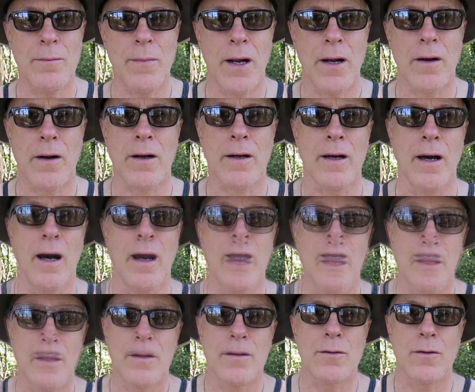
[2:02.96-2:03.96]
America,
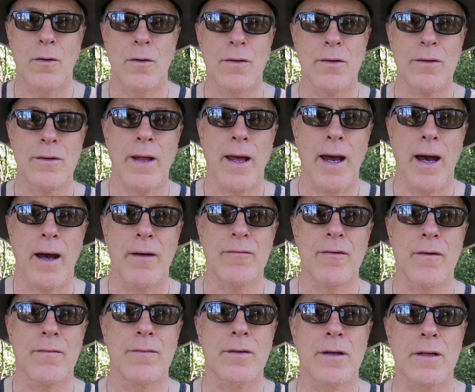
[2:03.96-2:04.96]
the northern
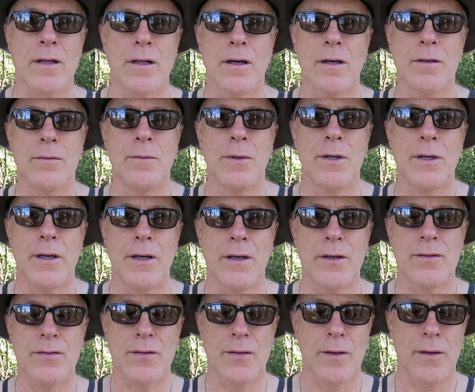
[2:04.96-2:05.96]
half of the globe,
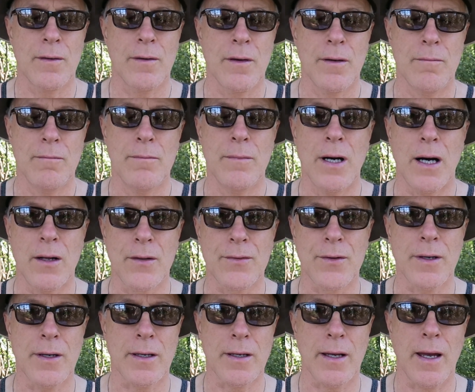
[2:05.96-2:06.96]
is
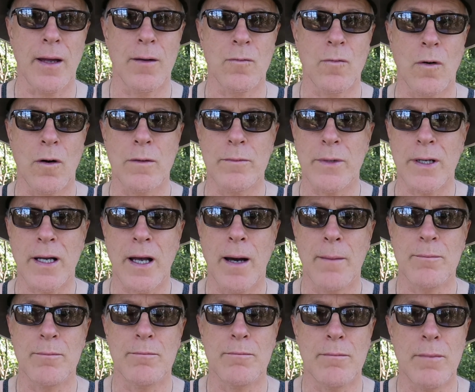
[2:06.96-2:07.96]
melting and warming
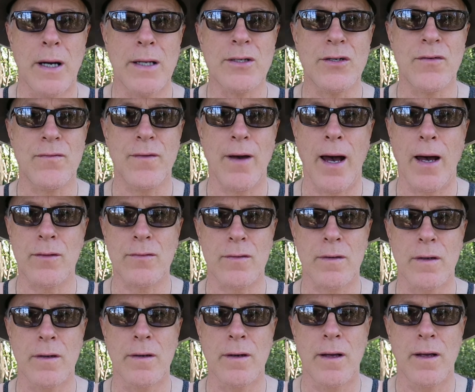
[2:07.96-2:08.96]
up much
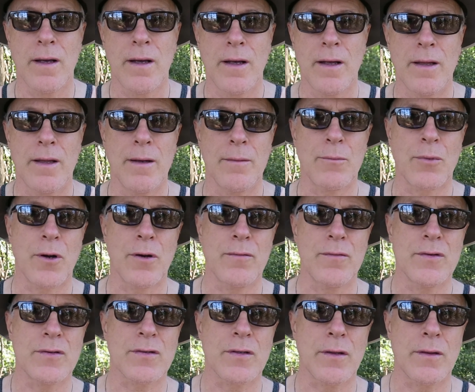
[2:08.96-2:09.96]
faster than
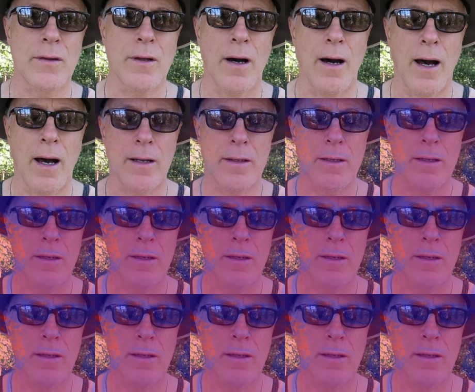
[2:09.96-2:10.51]
previously thought.